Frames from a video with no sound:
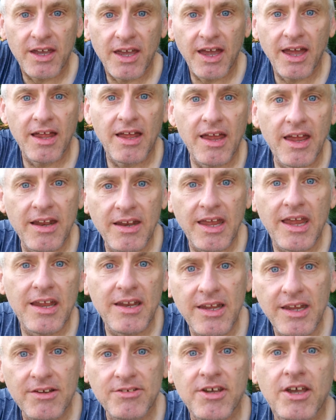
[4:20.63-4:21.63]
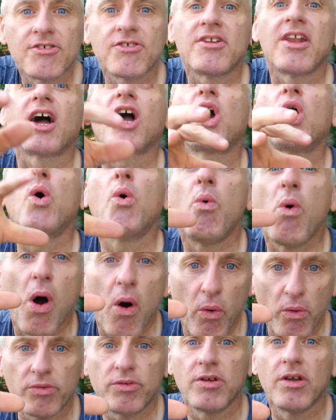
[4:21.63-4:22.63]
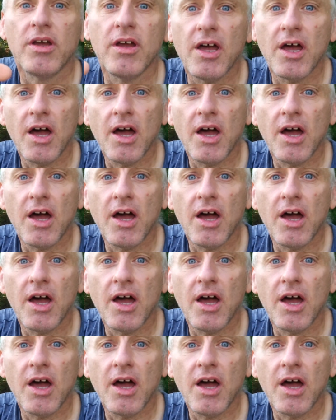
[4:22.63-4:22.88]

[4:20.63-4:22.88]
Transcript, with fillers: and, and, and he says, and I quote,